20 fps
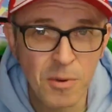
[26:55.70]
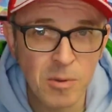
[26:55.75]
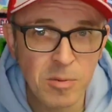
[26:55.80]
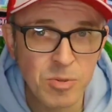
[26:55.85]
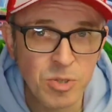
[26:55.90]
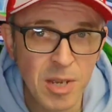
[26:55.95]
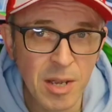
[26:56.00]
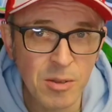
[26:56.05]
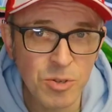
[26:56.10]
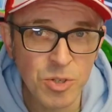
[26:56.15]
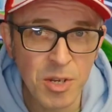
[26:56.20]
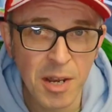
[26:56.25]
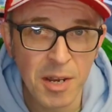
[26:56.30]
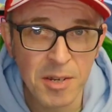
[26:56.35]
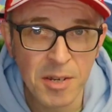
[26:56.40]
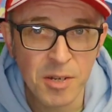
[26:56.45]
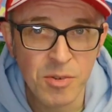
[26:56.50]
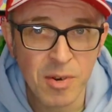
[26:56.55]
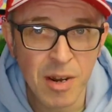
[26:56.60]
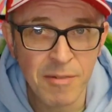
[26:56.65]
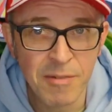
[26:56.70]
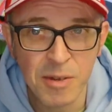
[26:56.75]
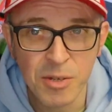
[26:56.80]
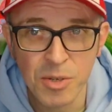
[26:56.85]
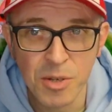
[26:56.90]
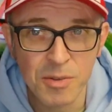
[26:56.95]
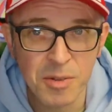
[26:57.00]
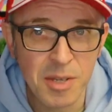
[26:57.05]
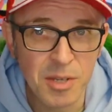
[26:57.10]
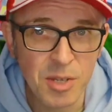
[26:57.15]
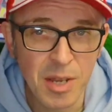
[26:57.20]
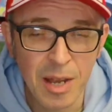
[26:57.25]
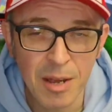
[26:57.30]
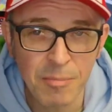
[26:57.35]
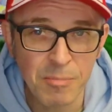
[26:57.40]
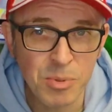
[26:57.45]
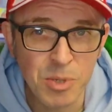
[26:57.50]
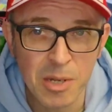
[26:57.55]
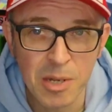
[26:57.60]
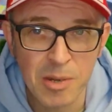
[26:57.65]
cell shaded graphics on this,
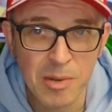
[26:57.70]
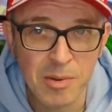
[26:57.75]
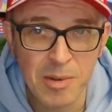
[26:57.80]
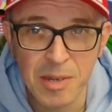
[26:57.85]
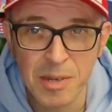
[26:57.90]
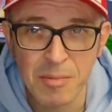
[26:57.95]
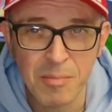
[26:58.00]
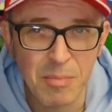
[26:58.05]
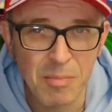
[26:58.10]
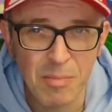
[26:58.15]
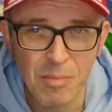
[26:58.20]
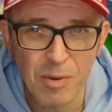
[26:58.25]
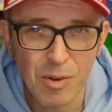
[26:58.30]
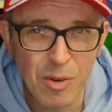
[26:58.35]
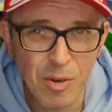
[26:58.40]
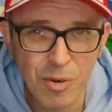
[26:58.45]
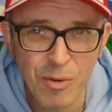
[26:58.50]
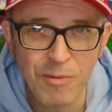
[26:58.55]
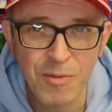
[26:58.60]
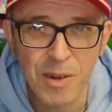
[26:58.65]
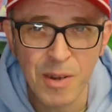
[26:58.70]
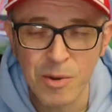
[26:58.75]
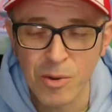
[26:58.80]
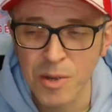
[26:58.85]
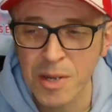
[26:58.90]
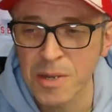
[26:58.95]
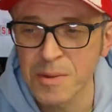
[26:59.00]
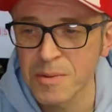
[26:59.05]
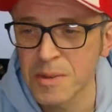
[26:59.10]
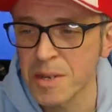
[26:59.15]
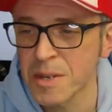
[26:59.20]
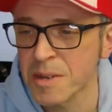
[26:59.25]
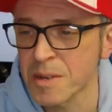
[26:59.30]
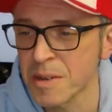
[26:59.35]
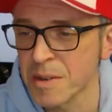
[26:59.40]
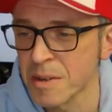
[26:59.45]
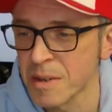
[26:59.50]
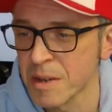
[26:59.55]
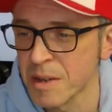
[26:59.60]
absolutely lovely looking thing.